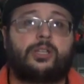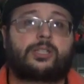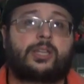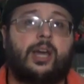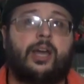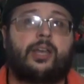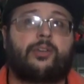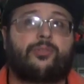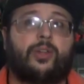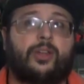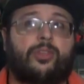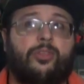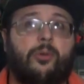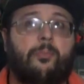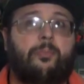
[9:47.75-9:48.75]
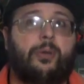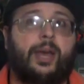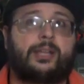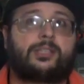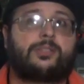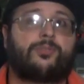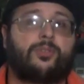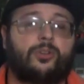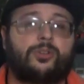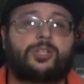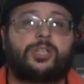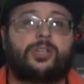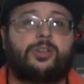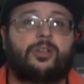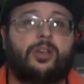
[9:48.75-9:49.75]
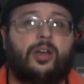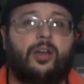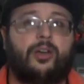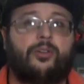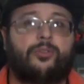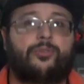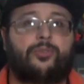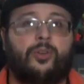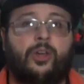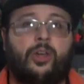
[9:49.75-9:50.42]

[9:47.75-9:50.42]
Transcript: It's kind of like the best version of